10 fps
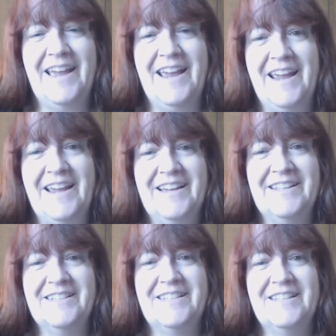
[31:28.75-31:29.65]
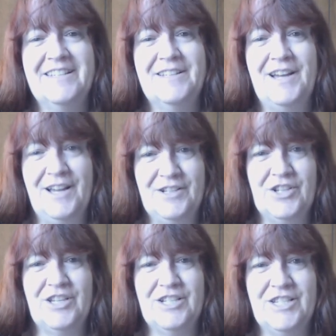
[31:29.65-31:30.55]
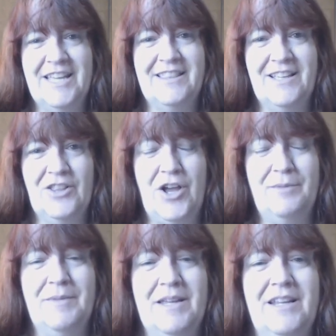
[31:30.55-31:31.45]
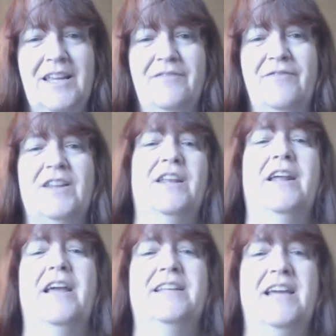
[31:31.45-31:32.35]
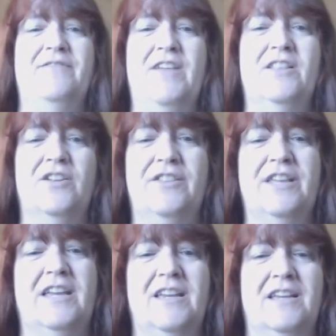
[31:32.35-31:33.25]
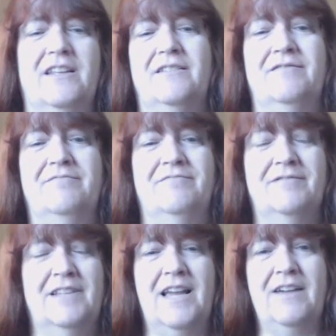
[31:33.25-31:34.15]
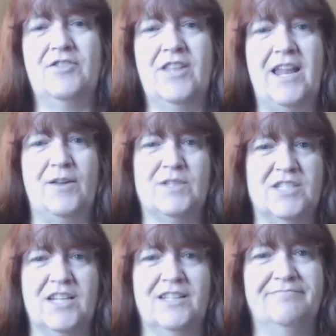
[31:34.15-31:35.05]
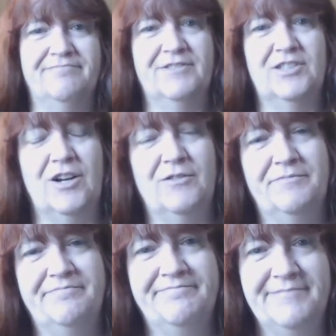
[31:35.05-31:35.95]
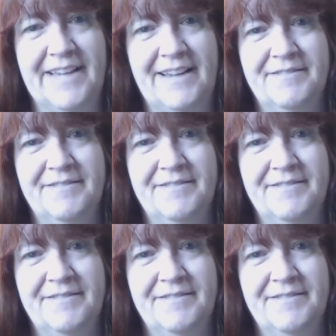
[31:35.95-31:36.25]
and i took it to get the alignment and found out i had to have that little thing and after that it was done. So, yeah.